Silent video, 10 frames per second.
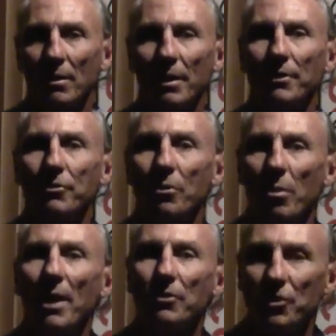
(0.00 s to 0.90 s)
Let's
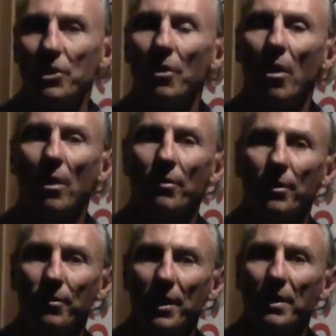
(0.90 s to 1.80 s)
question all
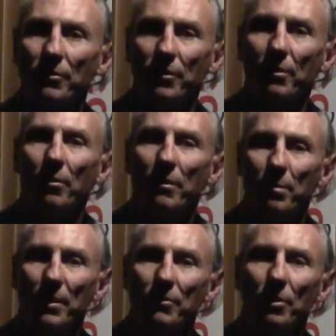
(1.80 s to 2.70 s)
the things that we've
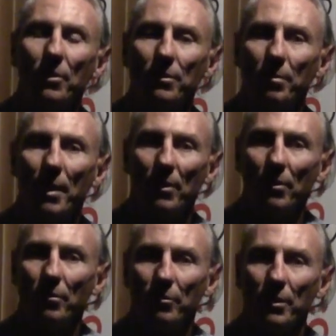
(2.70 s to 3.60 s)
been told about
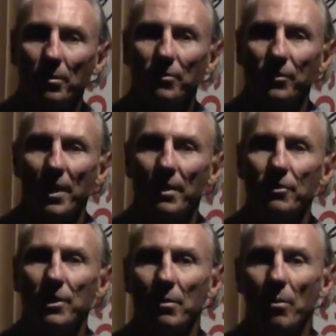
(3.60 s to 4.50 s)
low frequency
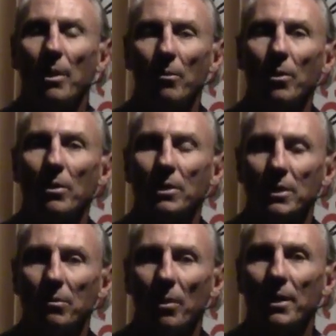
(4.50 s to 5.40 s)
energy and what
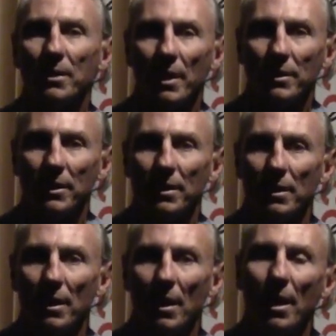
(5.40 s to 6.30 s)
works and what doesn't,
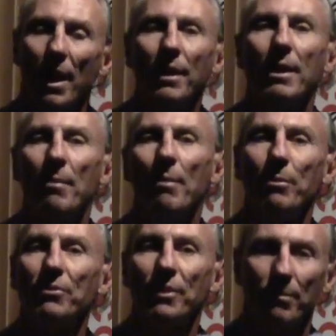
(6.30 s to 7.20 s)
and come up
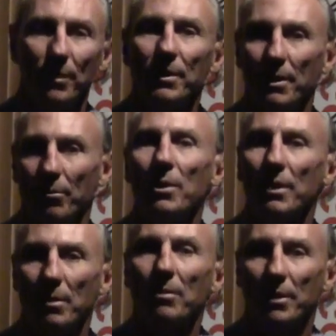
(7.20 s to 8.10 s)
with something that
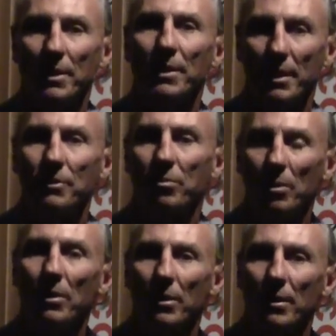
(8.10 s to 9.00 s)
really, really does
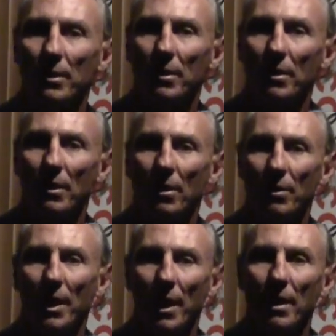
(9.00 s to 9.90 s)
work,
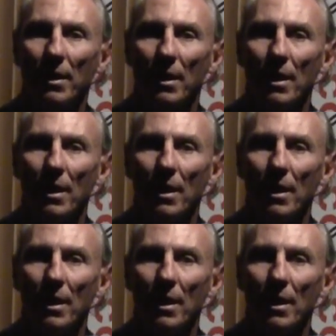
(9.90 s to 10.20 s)
okay?